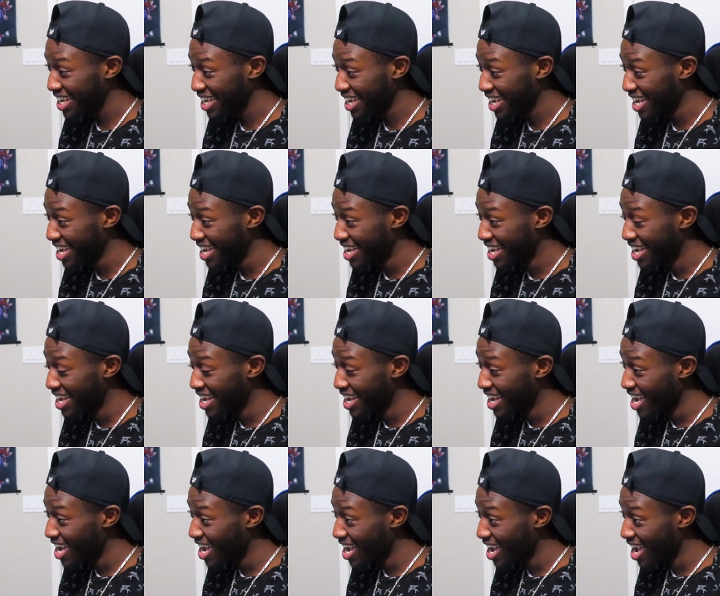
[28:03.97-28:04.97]

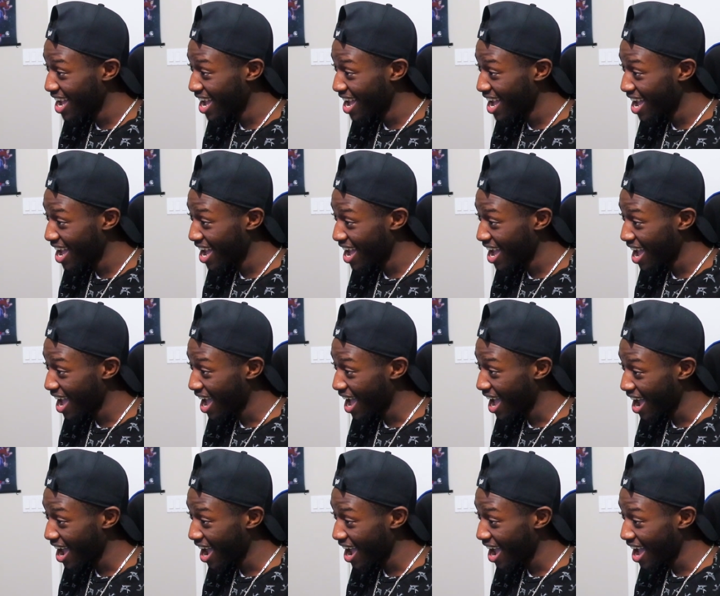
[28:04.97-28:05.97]

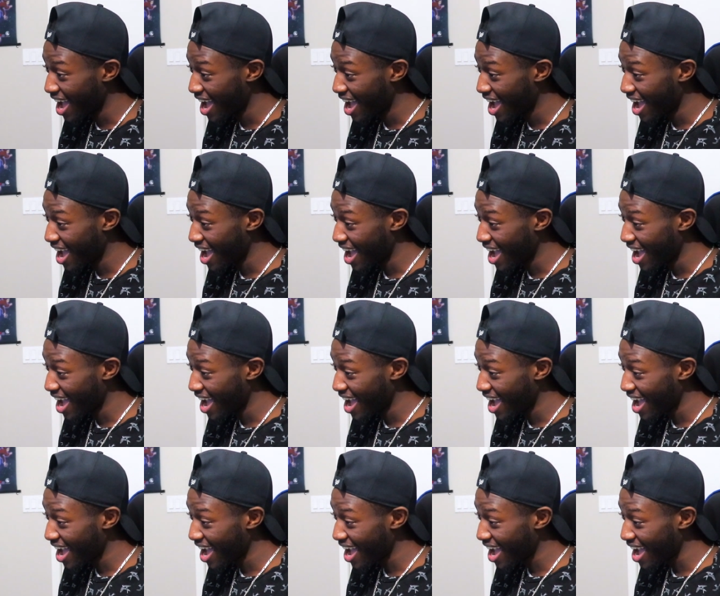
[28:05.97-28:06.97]

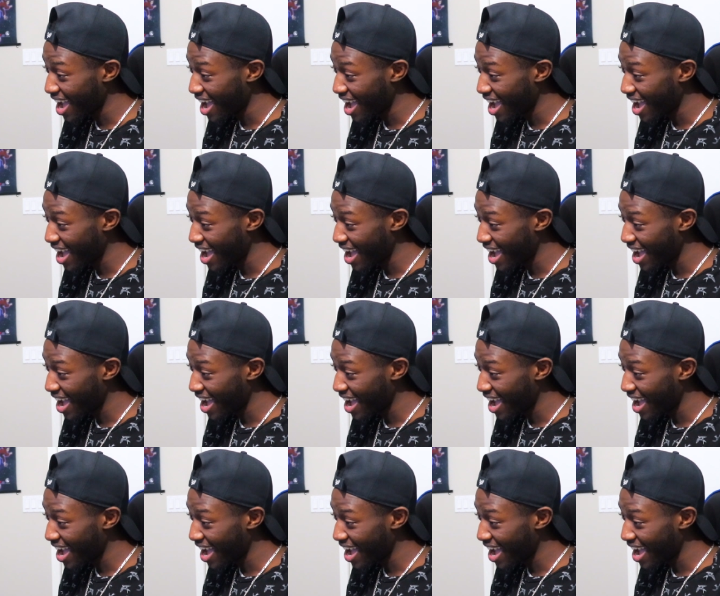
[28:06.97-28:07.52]
Nobody speaks.